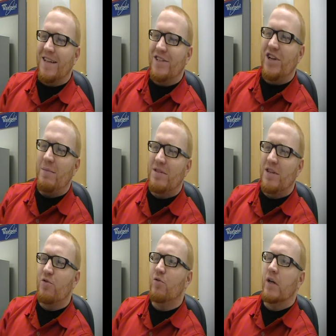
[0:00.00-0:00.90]
and then James
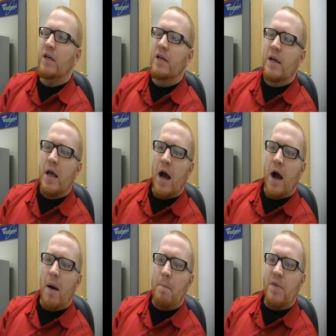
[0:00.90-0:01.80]
Te Huna.
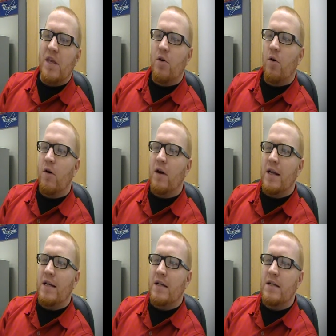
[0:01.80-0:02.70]
Um, Igor
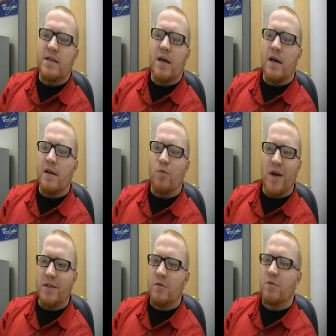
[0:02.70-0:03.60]
is a
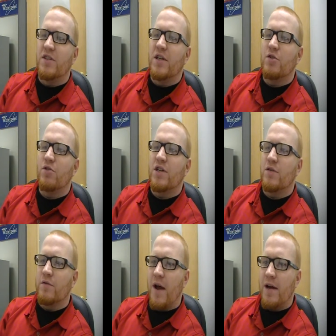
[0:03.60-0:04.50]
wrestler, Brazilian
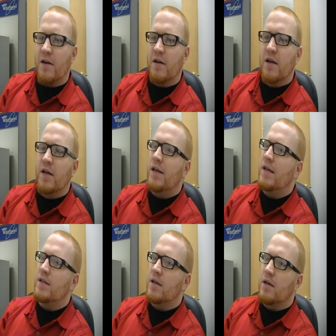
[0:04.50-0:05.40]
jiu-jitsu fighter.
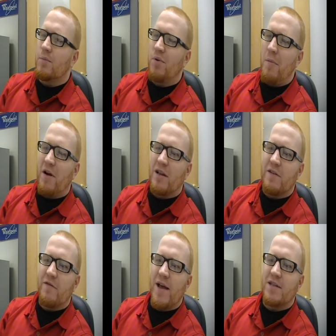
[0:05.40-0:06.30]
He's uh,
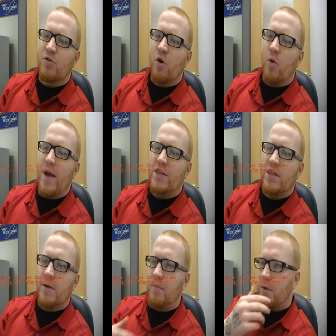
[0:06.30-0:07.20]
primarily fights in
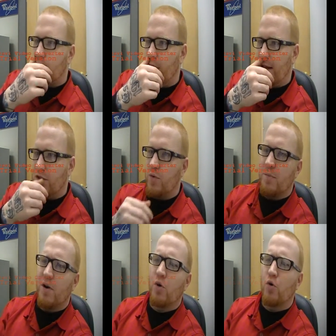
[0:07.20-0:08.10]
Croatia. Trains
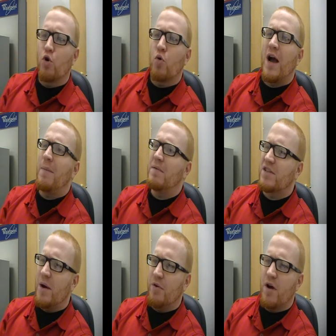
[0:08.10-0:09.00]
with Mirko Cro Cop.
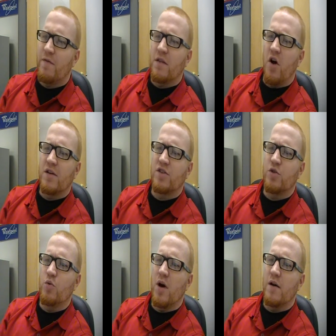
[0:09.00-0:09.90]
He's coming off a loss
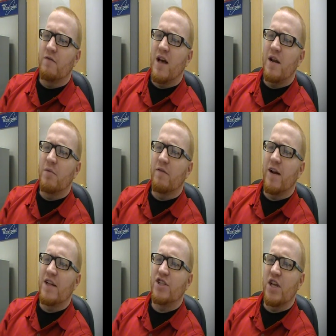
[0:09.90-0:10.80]
to uh, Vladimir
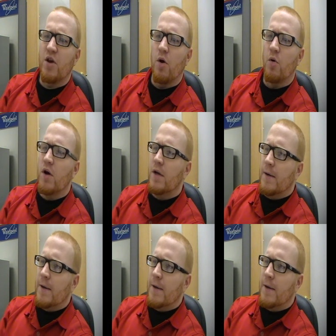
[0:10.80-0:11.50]
Vedashenko.